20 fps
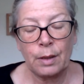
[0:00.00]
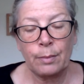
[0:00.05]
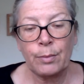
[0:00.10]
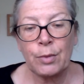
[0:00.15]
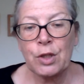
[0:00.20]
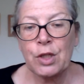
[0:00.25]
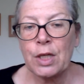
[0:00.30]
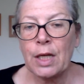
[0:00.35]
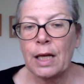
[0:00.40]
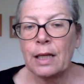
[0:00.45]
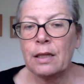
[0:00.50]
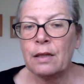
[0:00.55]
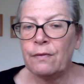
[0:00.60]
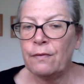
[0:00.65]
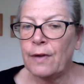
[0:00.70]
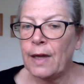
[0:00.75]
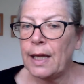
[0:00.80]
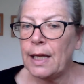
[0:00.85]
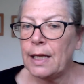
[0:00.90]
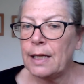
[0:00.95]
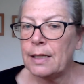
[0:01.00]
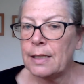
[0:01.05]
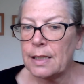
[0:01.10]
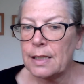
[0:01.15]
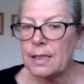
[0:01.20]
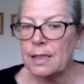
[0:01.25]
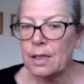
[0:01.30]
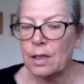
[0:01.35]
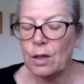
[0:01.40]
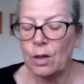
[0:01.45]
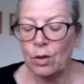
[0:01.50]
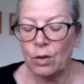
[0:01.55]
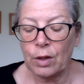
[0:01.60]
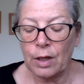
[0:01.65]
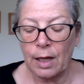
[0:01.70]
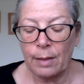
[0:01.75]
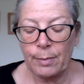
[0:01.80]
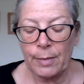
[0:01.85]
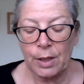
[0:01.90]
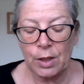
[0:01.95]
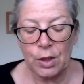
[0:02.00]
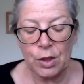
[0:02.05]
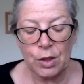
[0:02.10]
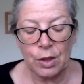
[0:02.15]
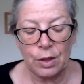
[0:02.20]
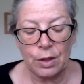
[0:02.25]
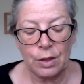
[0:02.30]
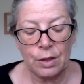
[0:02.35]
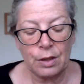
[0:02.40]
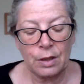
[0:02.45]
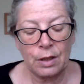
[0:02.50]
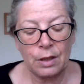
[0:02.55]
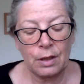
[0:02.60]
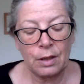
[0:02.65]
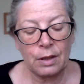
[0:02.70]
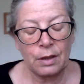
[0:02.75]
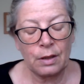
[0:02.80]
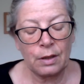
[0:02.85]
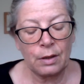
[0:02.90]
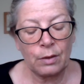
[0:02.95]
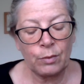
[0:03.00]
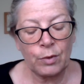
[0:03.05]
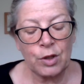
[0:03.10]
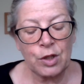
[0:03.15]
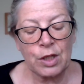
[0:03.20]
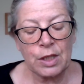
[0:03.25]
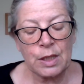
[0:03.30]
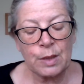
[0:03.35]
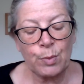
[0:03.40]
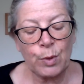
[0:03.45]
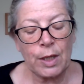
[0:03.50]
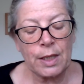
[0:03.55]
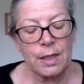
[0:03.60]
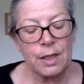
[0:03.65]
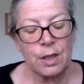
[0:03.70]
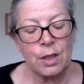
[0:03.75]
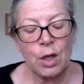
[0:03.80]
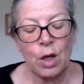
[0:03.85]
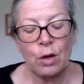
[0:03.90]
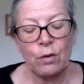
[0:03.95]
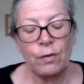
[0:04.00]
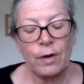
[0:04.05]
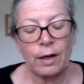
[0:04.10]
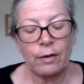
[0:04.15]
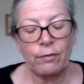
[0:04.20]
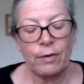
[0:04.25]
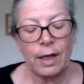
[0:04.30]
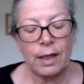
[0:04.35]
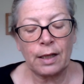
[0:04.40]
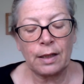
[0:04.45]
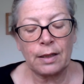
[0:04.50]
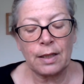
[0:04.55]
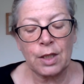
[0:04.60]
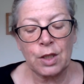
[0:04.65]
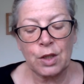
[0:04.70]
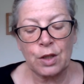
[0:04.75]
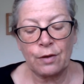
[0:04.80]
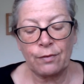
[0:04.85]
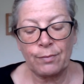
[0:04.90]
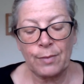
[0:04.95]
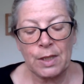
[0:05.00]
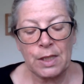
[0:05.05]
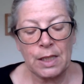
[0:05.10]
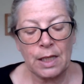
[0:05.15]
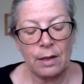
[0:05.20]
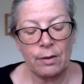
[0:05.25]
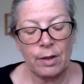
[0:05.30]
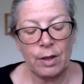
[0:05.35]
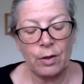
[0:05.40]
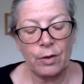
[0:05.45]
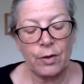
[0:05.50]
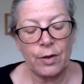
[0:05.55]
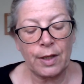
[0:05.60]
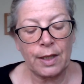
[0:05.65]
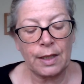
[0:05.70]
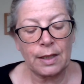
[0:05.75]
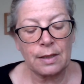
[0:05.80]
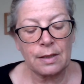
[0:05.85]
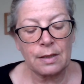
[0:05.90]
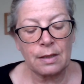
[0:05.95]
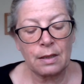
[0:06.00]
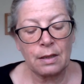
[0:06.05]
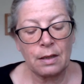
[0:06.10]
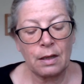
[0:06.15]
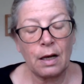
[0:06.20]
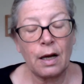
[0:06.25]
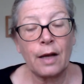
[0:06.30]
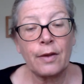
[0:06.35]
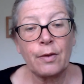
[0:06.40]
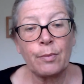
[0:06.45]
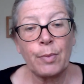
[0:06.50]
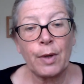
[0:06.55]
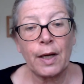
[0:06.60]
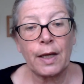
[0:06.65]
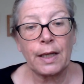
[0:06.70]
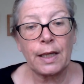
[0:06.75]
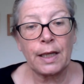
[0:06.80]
But she had the vague, distant look I mentioned, which expressed no recognition of material things, either by